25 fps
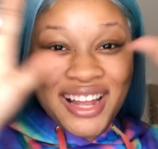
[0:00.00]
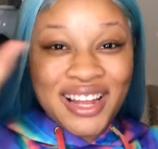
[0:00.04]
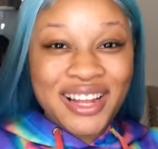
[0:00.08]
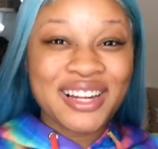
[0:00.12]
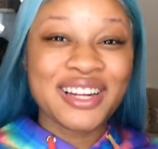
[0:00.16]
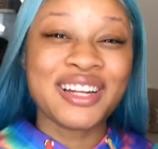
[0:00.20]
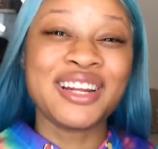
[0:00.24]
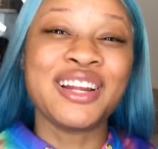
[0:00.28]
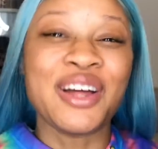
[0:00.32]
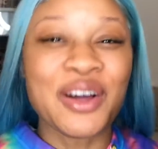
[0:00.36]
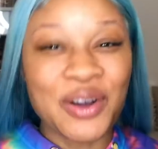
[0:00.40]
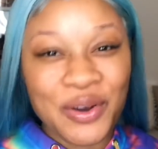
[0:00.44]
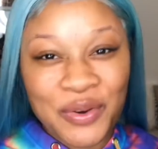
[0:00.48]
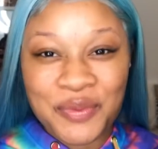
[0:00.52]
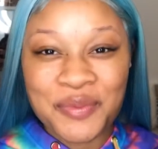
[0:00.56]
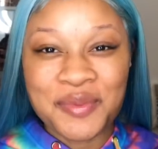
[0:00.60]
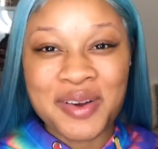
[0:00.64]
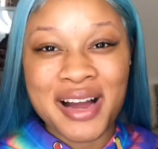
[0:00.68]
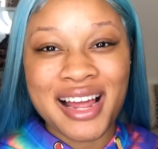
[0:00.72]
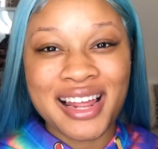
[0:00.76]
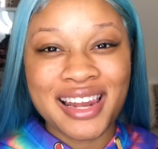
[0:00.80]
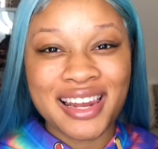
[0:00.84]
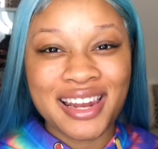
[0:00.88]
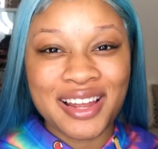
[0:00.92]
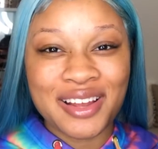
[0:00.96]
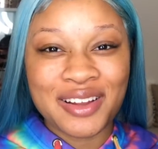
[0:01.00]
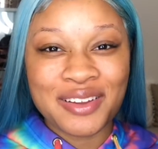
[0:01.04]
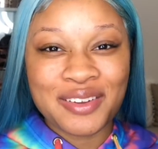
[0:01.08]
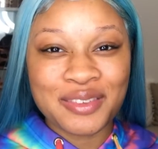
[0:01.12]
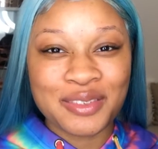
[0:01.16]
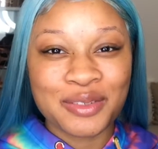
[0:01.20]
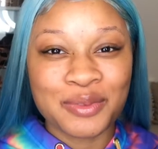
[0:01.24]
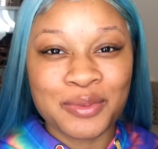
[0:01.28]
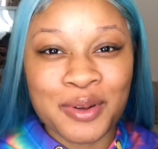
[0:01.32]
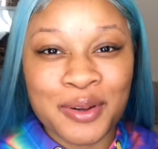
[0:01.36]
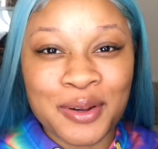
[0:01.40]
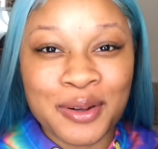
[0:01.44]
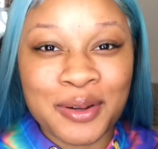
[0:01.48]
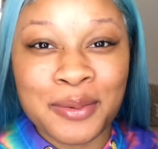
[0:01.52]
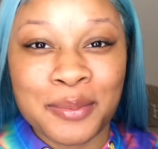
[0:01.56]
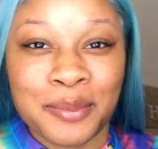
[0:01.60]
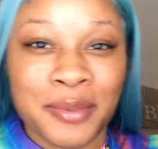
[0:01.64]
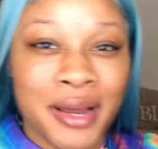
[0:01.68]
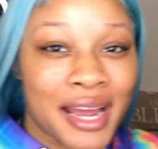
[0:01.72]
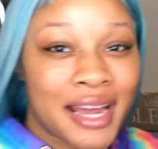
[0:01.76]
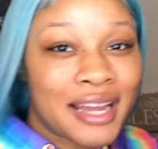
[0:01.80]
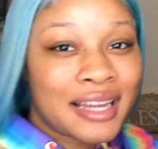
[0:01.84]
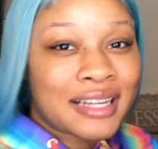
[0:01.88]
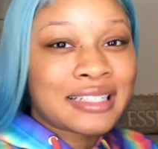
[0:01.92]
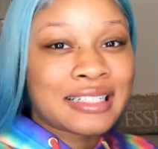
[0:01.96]
Hello, my loves. Welcome
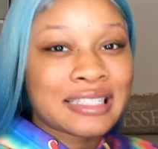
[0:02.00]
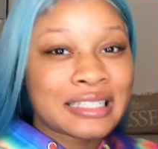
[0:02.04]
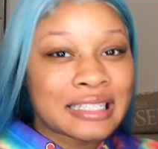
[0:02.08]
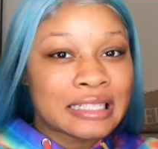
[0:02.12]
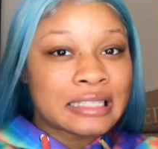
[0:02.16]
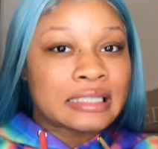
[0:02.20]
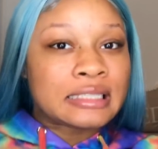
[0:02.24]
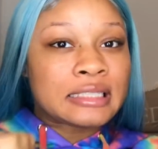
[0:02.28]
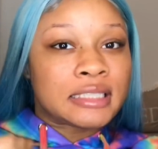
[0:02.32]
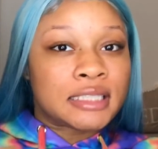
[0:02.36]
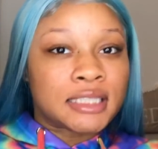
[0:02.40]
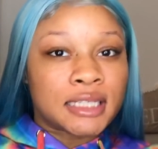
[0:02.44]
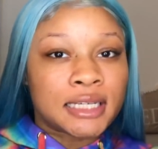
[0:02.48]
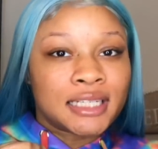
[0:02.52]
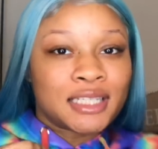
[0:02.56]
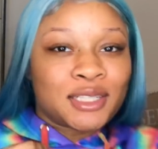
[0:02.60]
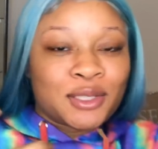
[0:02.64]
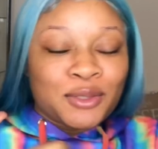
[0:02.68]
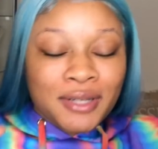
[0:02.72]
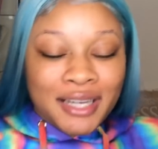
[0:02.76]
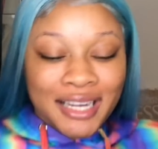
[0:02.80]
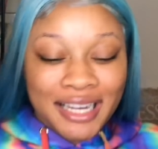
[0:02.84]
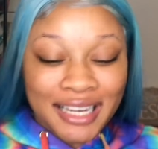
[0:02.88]
back to the channel.